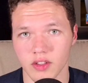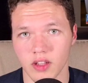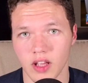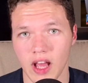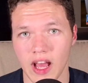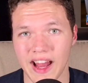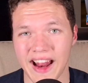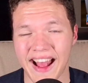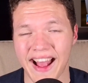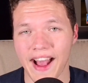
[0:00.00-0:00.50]

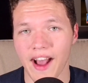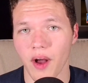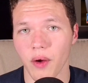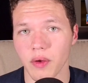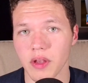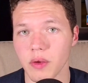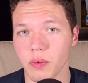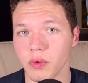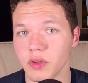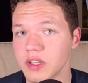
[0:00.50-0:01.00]
at how
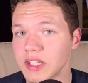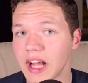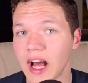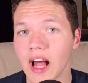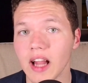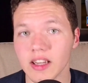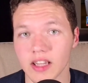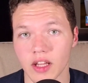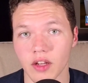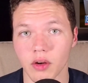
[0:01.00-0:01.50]
he would
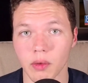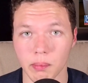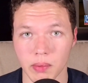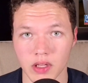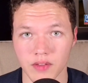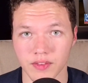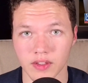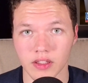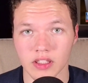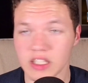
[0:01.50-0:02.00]
not let her
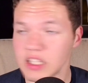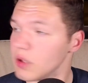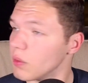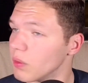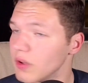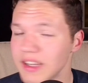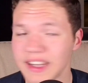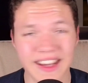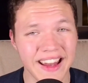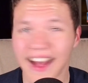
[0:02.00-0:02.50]
pivot. He
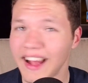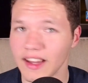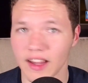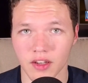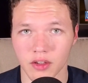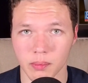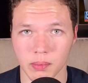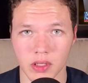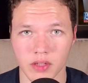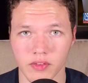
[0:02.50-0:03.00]
would not let
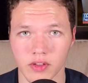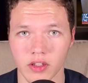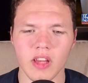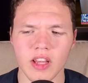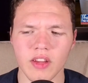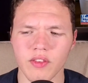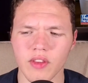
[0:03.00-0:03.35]
her pivot.